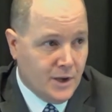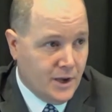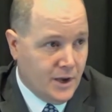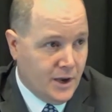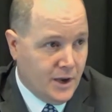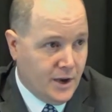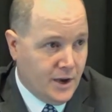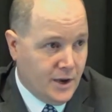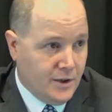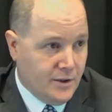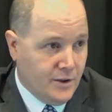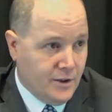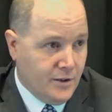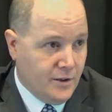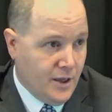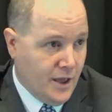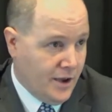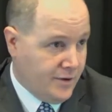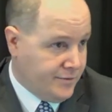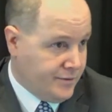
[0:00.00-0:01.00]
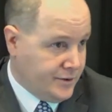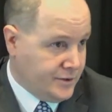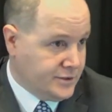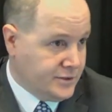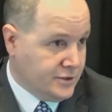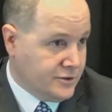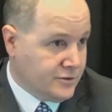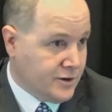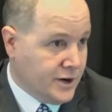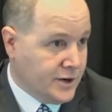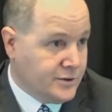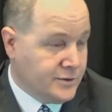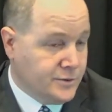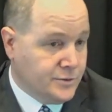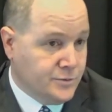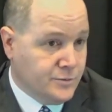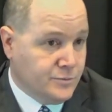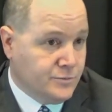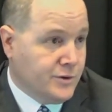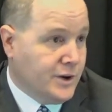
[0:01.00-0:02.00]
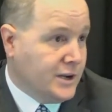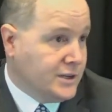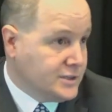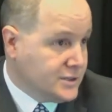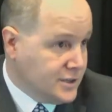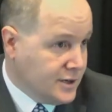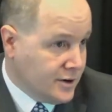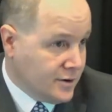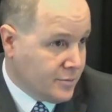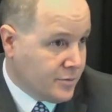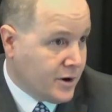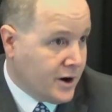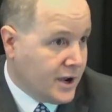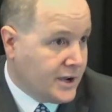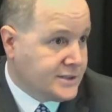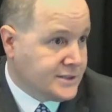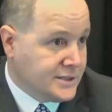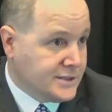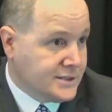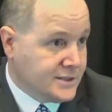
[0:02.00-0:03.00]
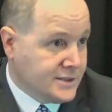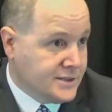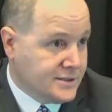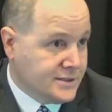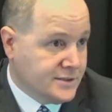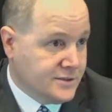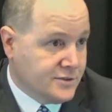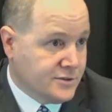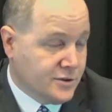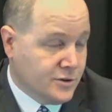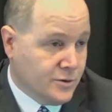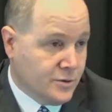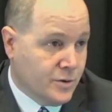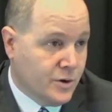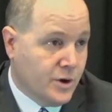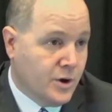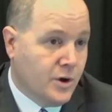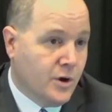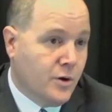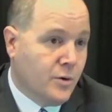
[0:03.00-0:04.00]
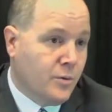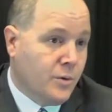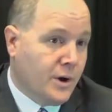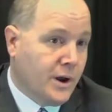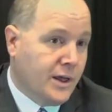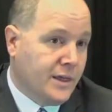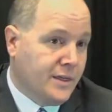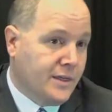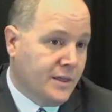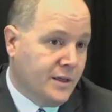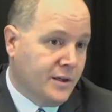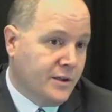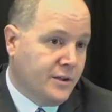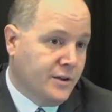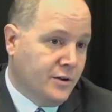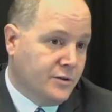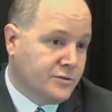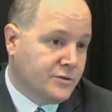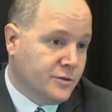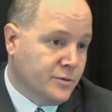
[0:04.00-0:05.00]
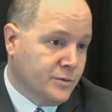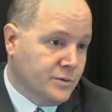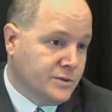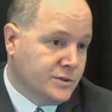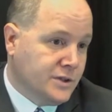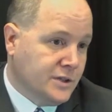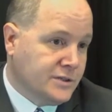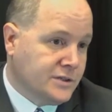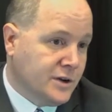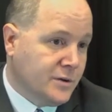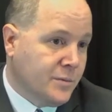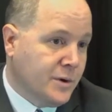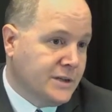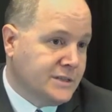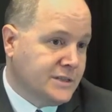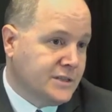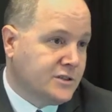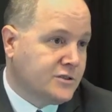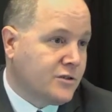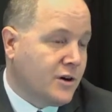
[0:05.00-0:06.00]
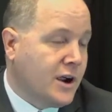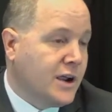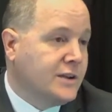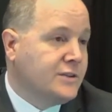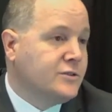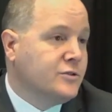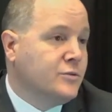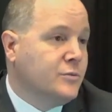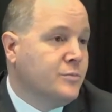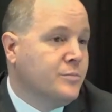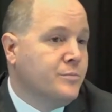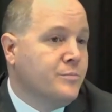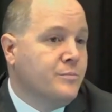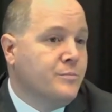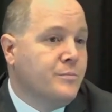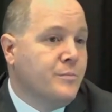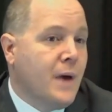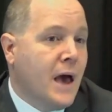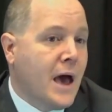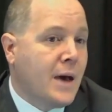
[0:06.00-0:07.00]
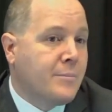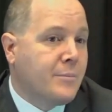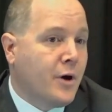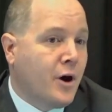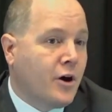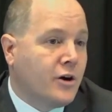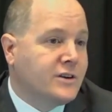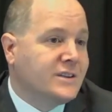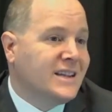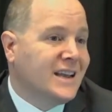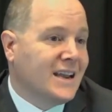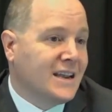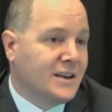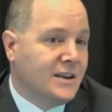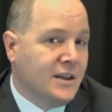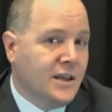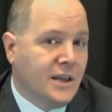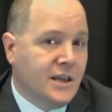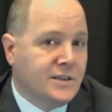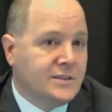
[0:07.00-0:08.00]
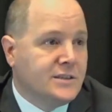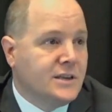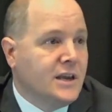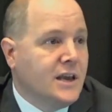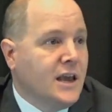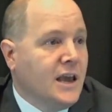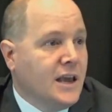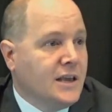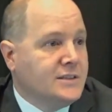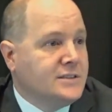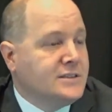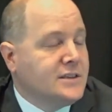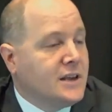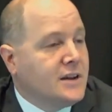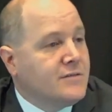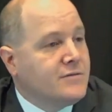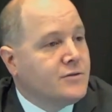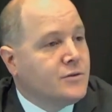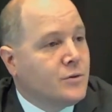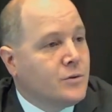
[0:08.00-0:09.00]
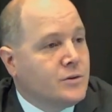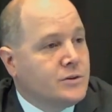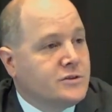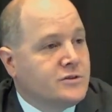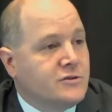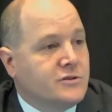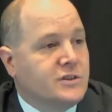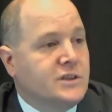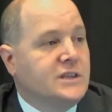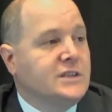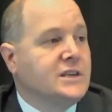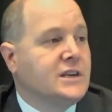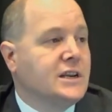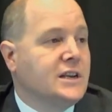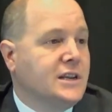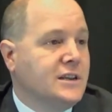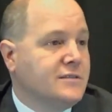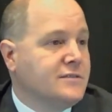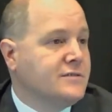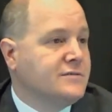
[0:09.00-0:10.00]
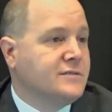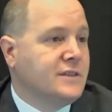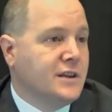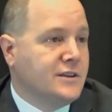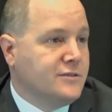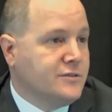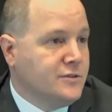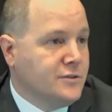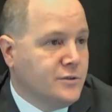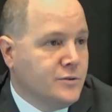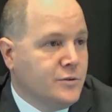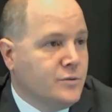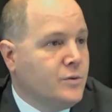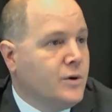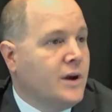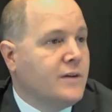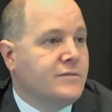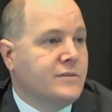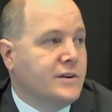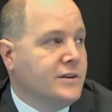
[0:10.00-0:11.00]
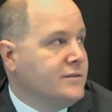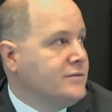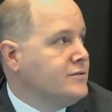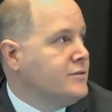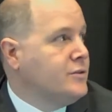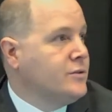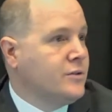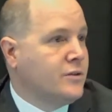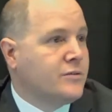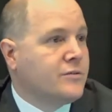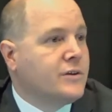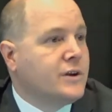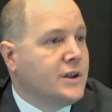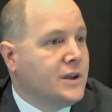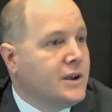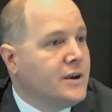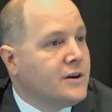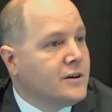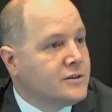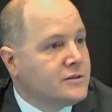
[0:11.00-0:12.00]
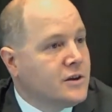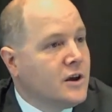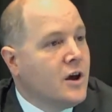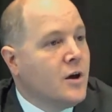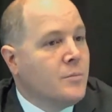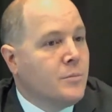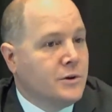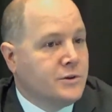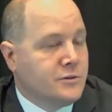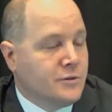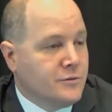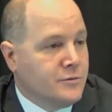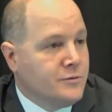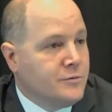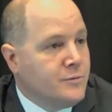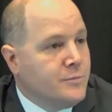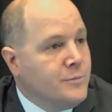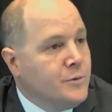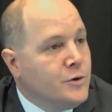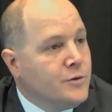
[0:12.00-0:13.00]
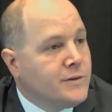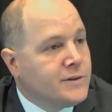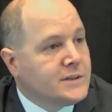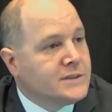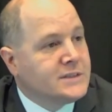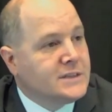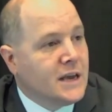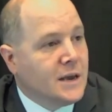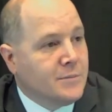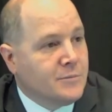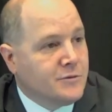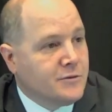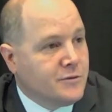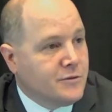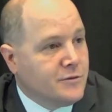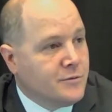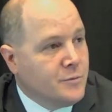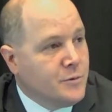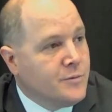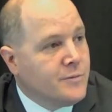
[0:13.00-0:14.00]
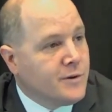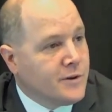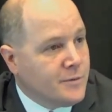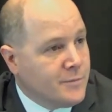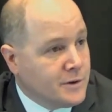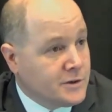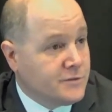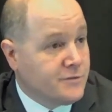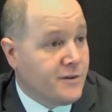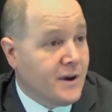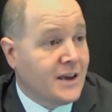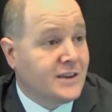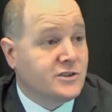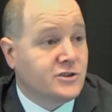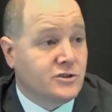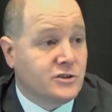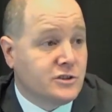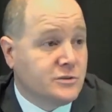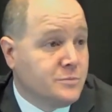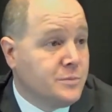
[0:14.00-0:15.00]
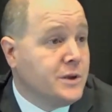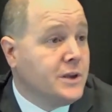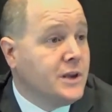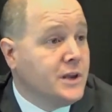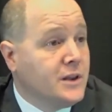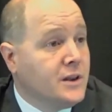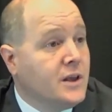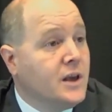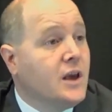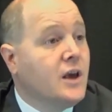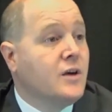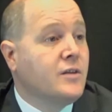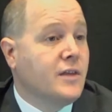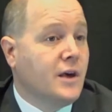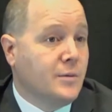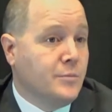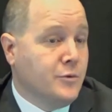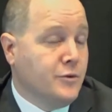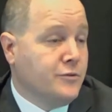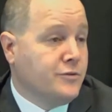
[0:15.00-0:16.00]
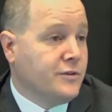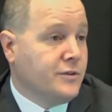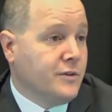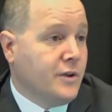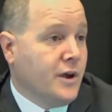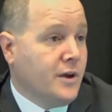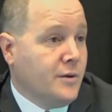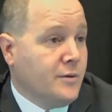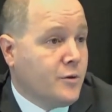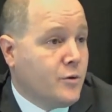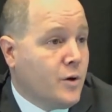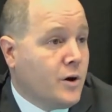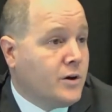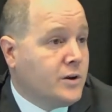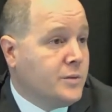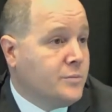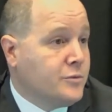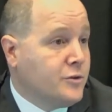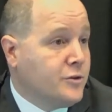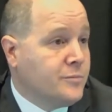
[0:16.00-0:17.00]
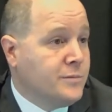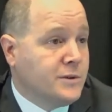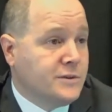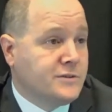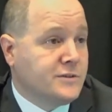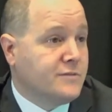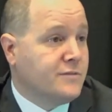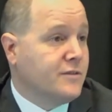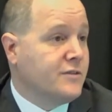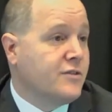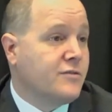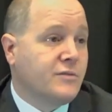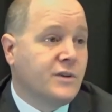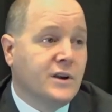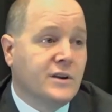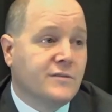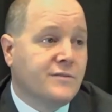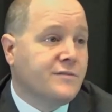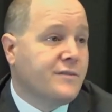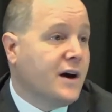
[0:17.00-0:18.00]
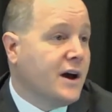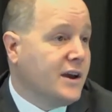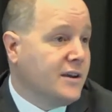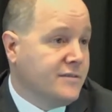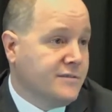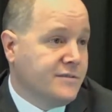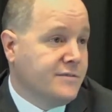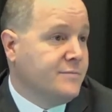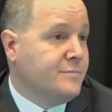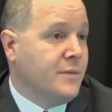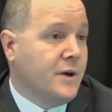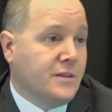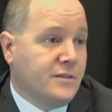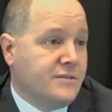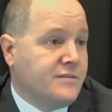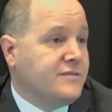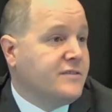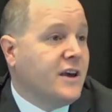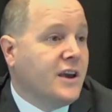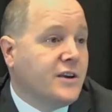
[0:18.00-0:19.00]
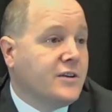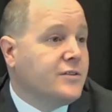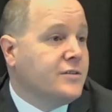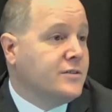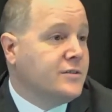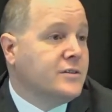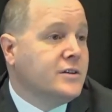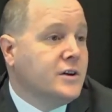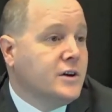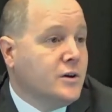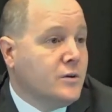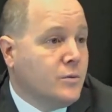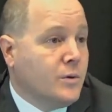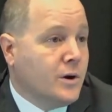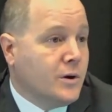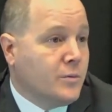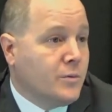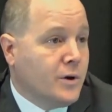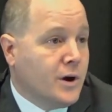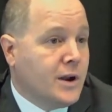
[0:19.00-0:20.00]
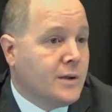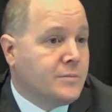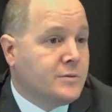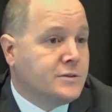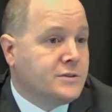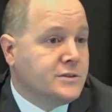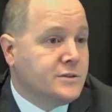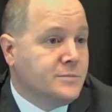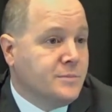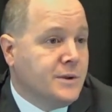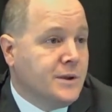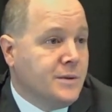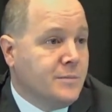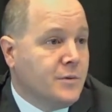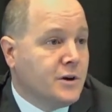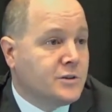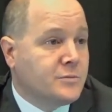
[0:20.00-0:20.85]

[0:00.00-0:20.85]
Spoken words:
efforts to try to re-engineer processes. And so so in some ways it's trying to map our techniques instead of towards strategic initiatives that do every 2 to 3 years, but to move at a much faster speed that moves at quality improvements of a 3 to 5 month cycle, where we're able to be much